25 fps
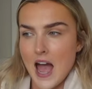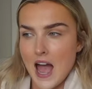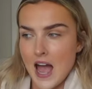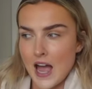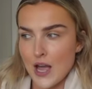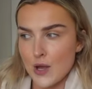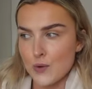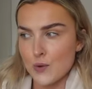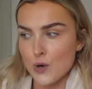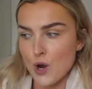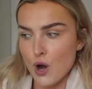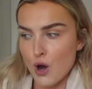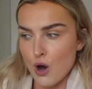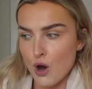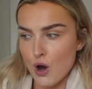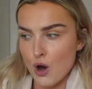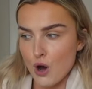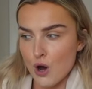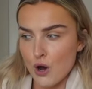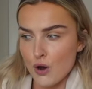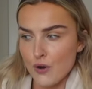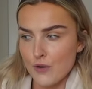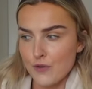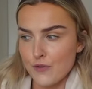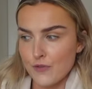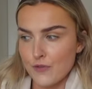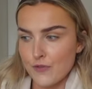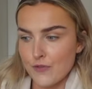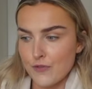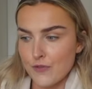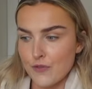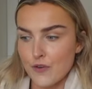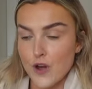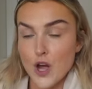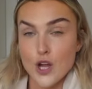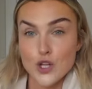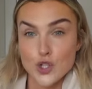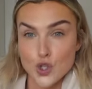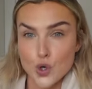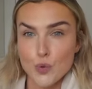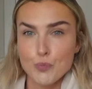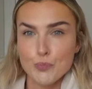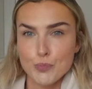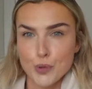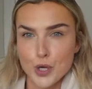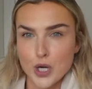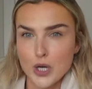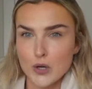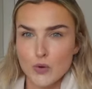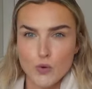out of a
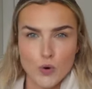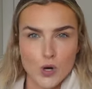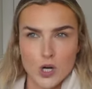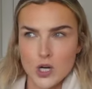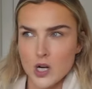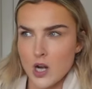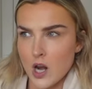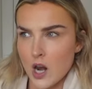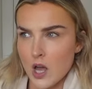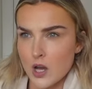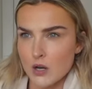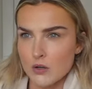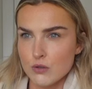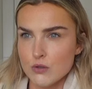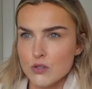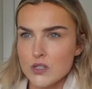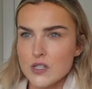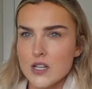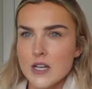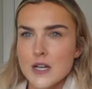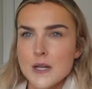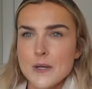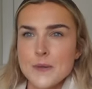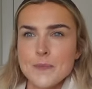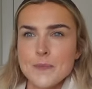jumper or clothes.